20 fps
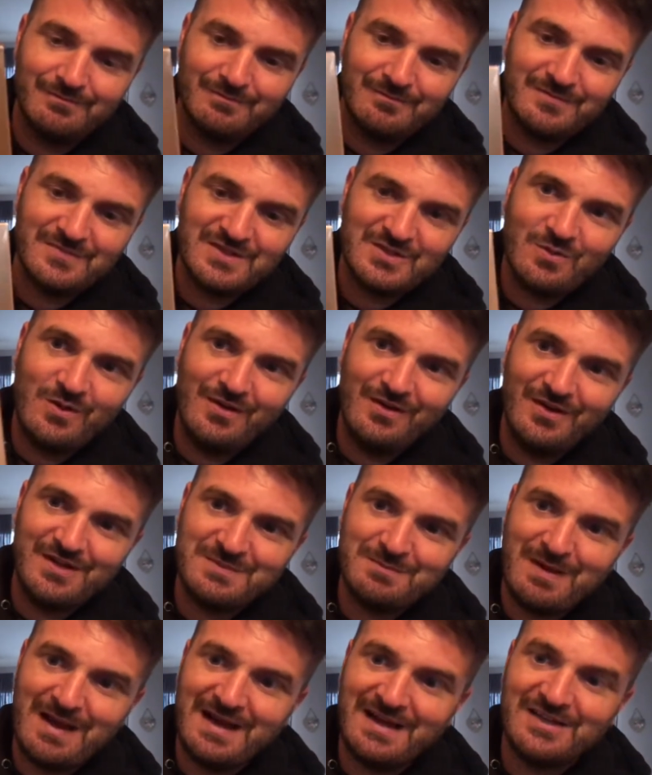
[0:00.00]
It's quite nice
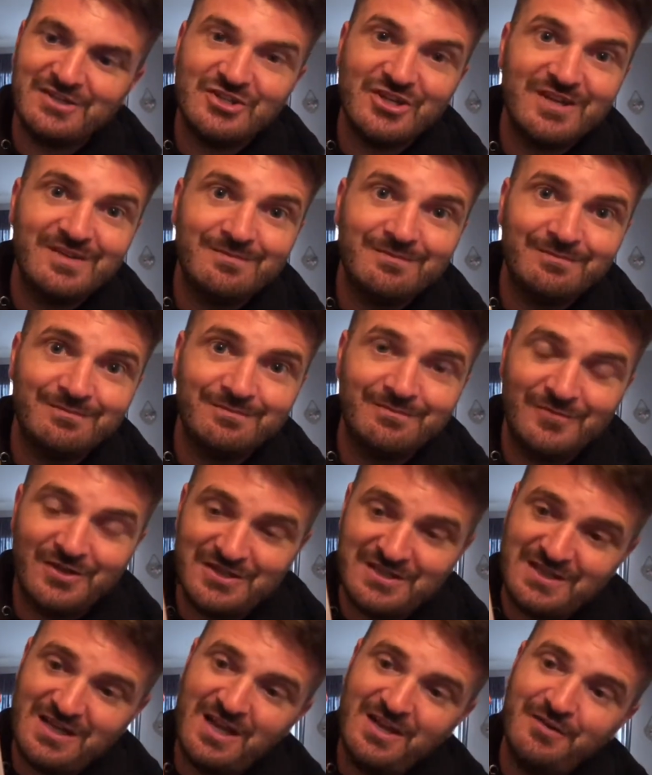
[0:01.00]
packaging, nice
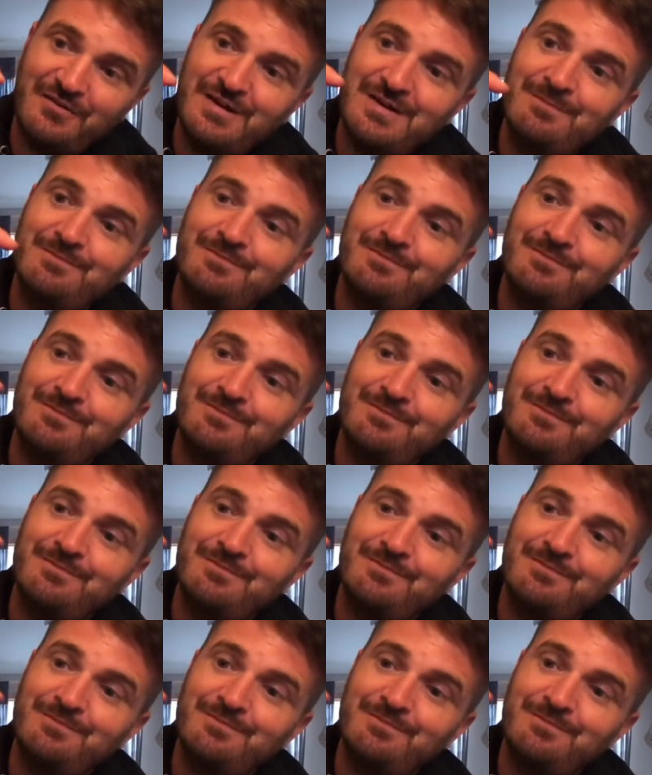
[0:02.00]
colouring.